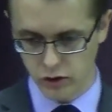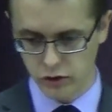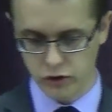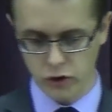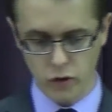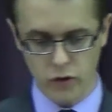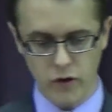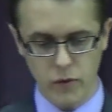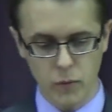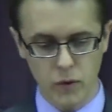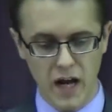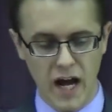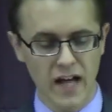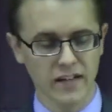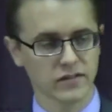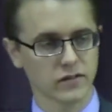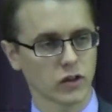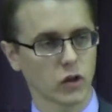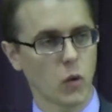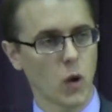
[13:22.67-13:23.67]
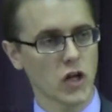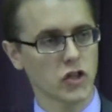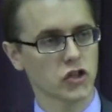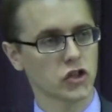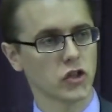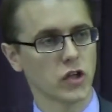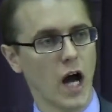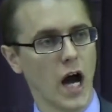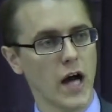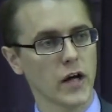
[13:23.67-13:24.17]
So then we ask the
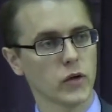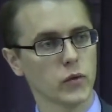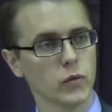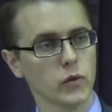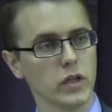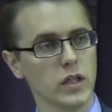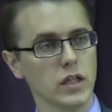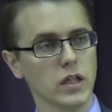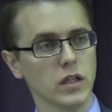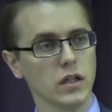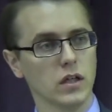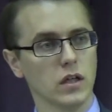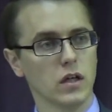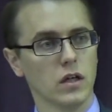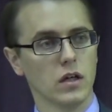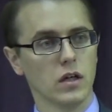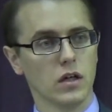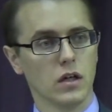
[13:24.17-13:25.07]
question, how do we